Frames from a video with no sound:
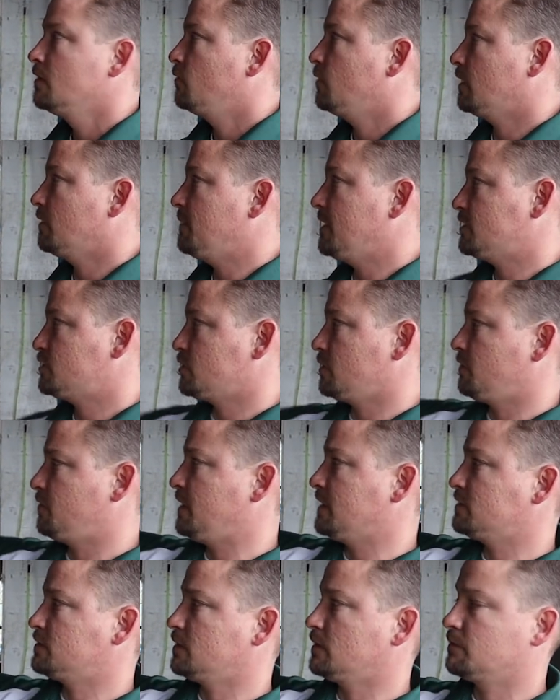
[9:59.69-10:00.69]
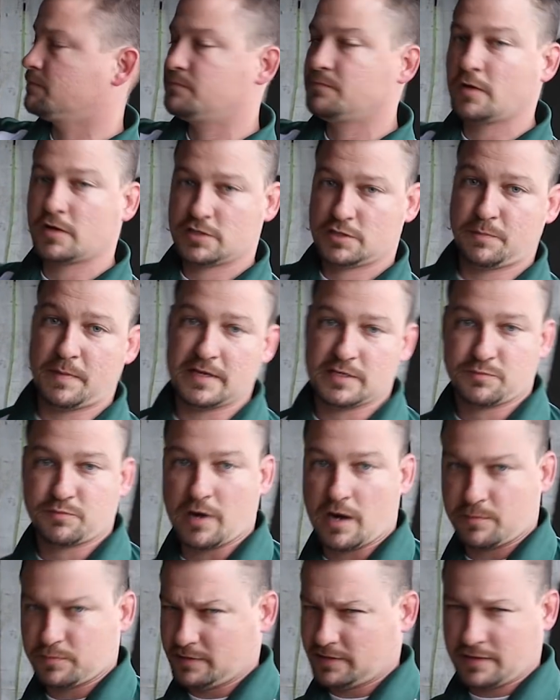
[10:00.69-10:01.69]
we can make sure things are spaced
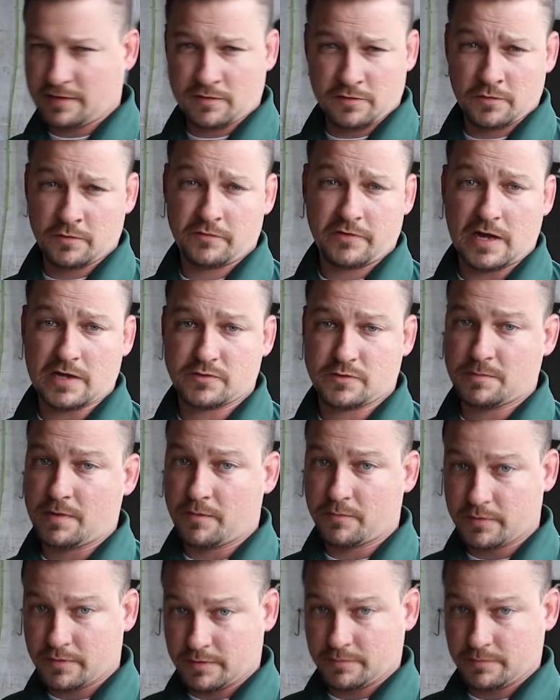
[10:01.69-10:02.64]
properly. I don't know if you guys remember